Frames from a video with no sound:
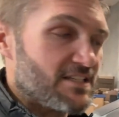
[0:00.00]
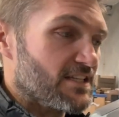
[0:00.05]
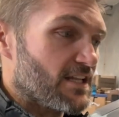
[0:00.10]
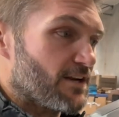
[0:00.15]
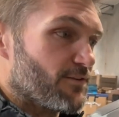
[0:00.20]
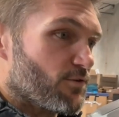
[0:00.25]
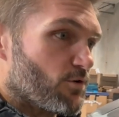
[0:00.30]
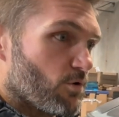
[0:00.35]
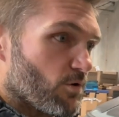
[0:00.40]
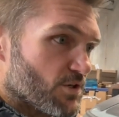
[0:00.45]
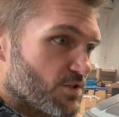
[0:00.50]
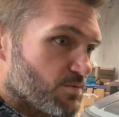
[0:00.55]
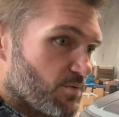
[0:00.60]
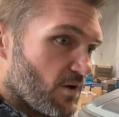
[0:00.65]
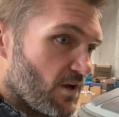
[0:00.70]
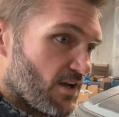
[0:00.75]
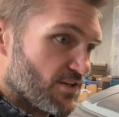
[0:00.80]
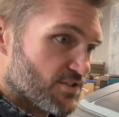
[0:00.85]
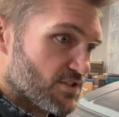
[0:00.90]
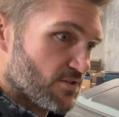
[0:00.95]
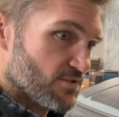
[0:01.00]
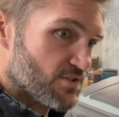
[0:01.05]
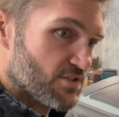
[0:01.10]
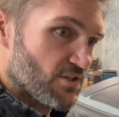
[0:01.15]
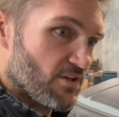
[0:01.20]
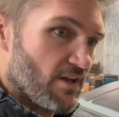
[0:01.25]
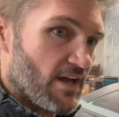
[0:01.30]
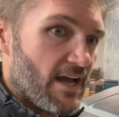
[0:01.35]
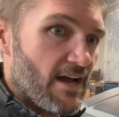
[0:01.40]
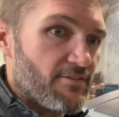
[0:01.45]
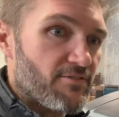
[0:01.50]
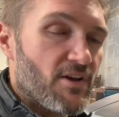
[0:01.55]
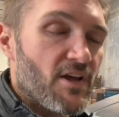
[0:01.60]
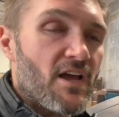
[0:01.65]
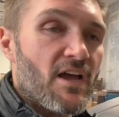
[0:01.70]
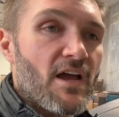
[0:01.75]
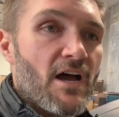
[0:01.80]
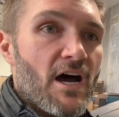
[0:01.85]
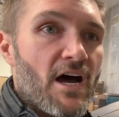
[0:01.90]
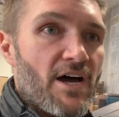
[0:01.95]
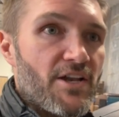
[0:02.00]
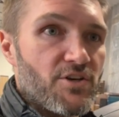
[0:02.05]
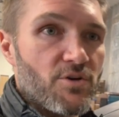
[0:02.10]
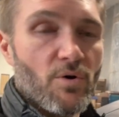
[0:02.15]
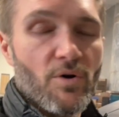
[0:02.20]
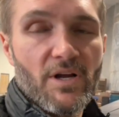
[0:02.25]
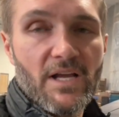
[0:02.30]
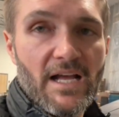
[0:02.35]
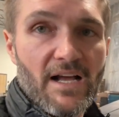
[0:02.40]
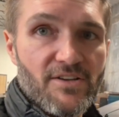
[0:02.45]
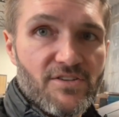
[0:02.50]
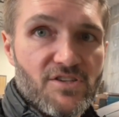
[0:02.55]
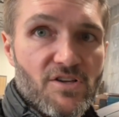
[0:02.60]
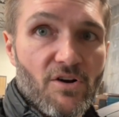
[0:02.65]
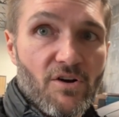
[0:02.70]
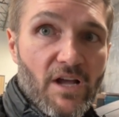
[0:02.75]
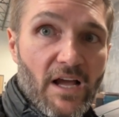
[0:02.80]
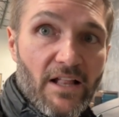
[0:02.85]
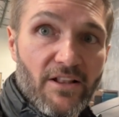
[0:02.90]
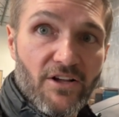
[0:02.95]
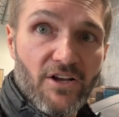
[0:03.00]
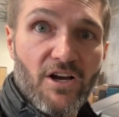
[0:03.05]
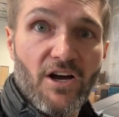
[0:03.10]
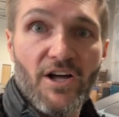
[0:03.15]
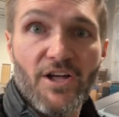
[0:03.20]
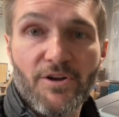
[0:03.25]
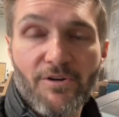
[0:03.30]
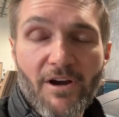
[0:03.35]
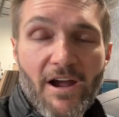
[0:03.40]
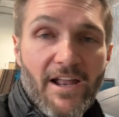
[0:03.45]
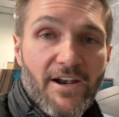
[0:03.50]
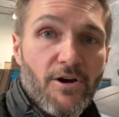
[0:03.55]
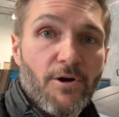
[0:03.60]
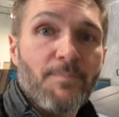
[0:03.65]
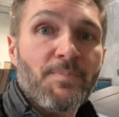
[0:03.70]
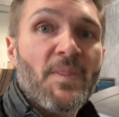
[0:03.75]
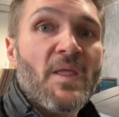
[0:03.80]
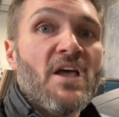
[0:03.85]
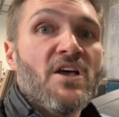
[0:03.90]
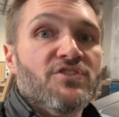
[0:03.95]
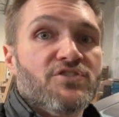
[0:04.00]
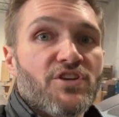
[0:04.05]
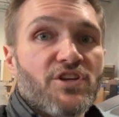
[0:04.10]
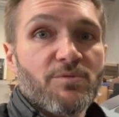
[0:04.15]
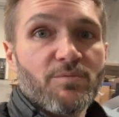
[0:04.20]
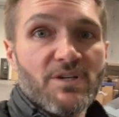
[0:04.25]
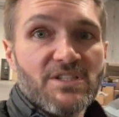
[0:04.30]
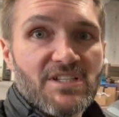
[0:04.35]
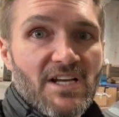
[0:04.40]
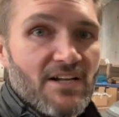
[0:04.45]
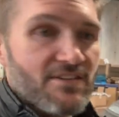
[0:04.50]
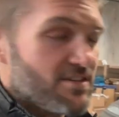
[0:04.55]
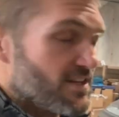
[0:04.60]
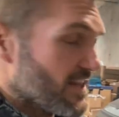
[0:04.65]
And then of course, we also still have uh, NorCal, SoCal, and Colorado. So you can reach out to